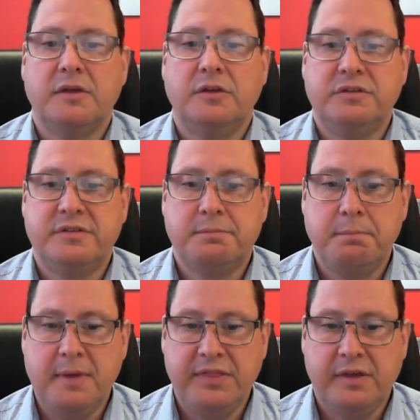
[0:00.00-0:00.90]
You
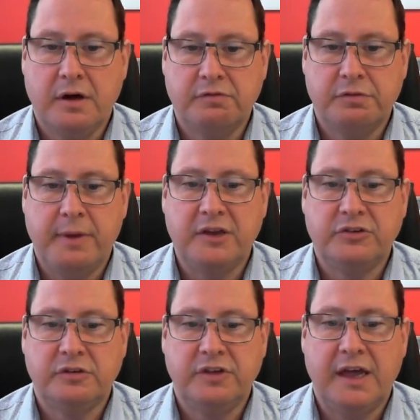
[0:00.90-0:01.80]
submit the
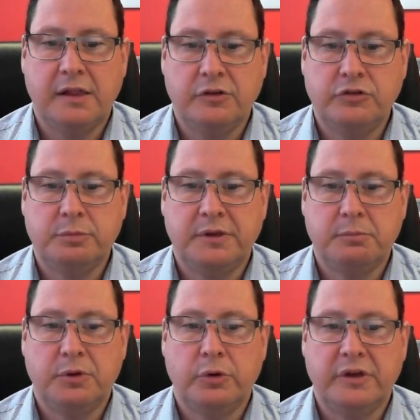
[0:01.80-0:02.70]
confirmation of your eligible
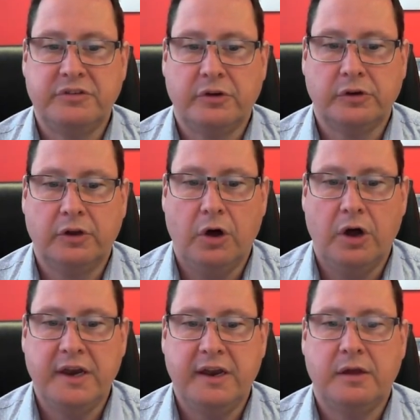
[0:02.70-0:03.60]
employees online